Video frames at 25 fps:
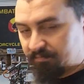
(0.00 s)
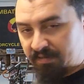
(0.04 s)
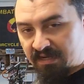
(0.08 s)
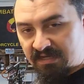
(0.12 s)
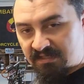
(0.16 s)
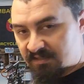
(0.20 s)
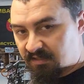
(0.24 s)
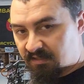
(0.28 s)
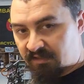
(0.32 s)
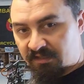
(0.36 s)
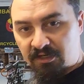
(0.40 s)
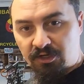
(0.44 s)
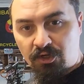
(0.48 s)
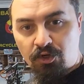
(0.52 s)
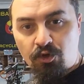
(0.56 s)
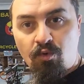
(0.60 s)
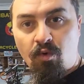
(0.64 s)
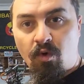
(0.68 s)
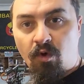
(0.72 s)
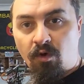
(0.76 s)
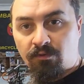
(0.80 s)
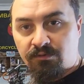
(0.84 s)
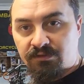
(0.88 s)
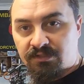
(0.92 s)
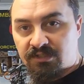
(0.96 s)
basically new
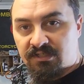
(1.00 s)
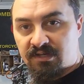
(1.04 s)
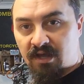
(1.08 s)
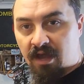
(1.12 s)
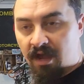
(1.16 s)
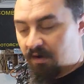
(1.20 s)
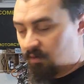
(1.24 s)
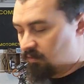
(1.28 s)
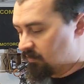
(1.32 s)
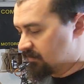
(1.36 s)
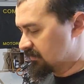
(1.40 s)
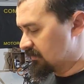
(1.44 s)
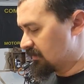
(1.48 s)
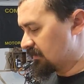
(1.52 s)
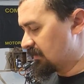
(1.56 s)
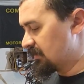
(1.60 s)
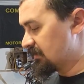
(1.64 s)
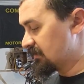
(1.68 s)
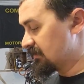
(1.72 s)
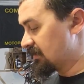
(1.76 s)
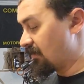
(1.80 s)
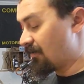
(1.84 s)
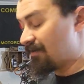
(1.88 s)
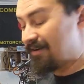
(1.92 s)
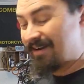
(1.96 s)
old stock ones of
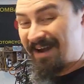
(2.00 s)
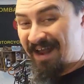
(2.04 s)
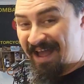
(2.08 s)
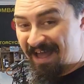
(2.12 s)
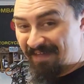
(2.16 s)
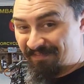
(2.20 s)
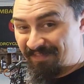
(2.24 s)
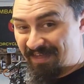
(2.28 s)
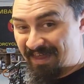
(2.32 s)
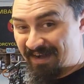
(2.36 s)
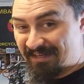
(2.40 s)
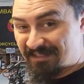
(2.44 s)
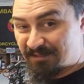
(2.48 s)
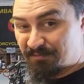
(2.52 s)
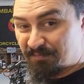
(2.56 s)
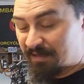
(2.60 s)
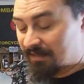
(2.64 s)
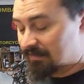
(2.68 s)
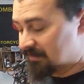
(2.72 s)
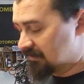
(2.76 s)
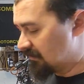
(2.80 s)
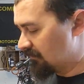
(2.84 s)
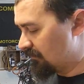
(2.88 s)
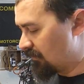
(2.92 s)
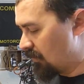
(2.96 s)
these that are not that
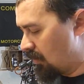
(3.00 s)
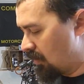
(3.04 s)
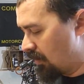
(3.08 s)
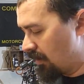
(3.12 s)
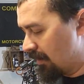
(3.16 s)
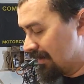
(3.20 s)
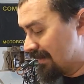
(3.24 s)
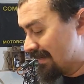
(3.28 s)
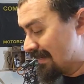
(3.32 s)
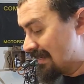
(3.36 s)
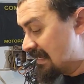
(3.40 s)
expensive on